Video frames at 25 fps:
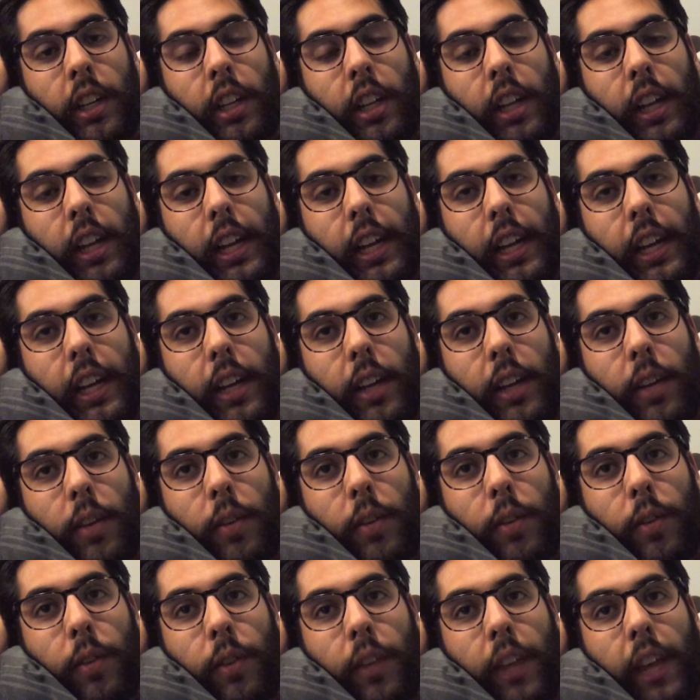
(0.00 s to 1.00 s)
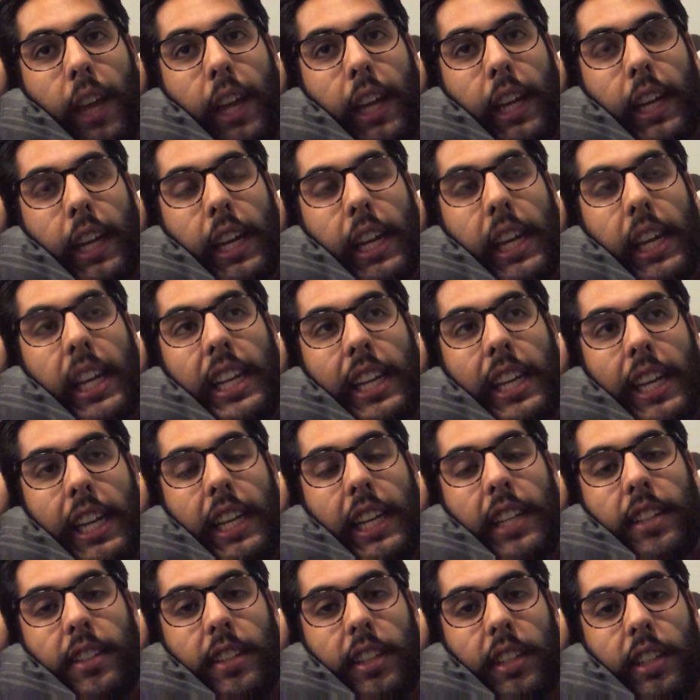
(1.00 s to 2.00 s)
that he
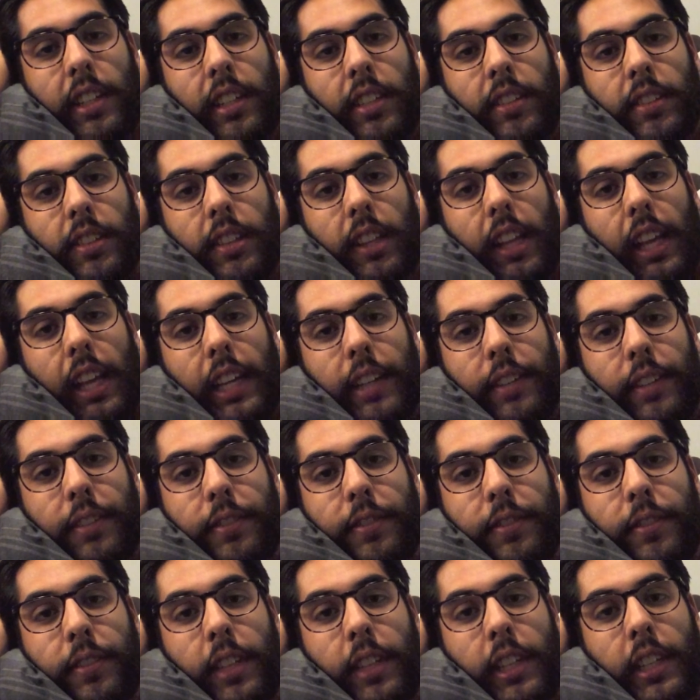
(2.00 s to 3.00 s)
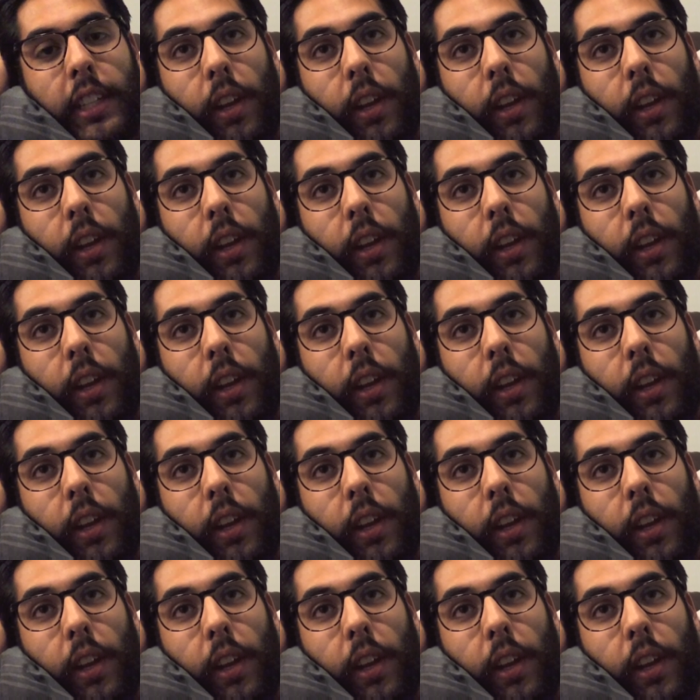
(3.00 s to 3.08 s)
needs in his life.